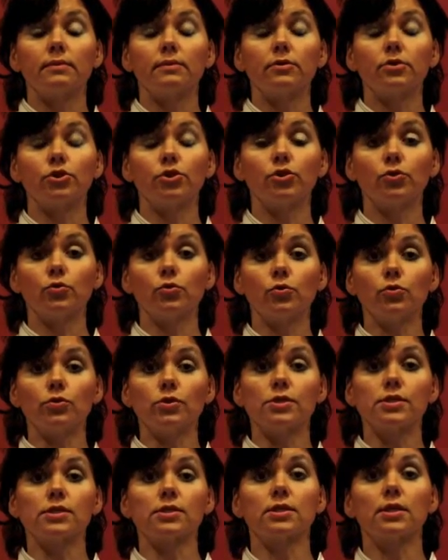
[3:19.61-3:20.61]

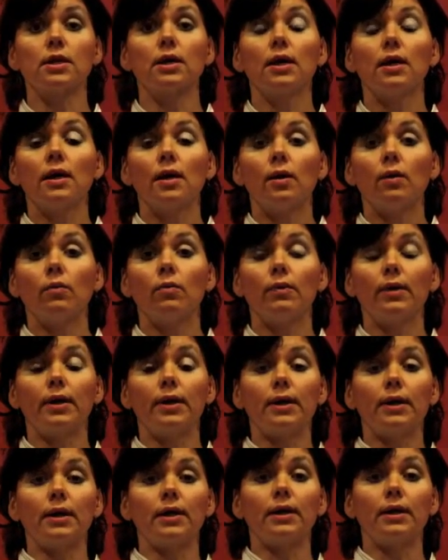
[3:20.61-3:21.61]
shoes
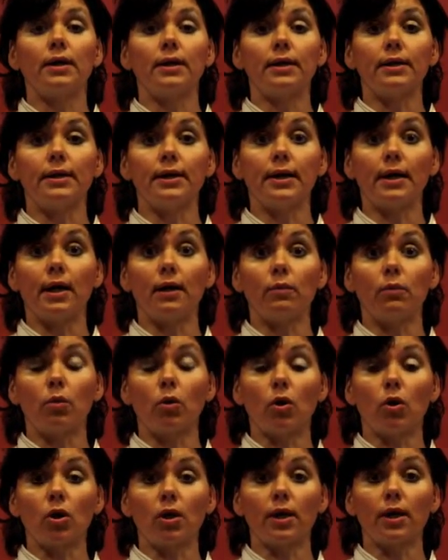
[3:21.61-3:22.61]
when they are
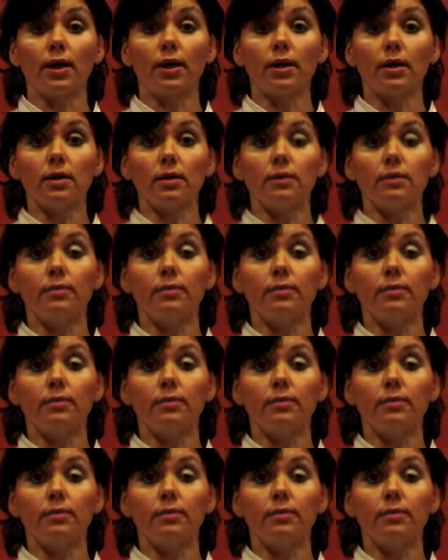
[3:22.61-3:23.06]
walking.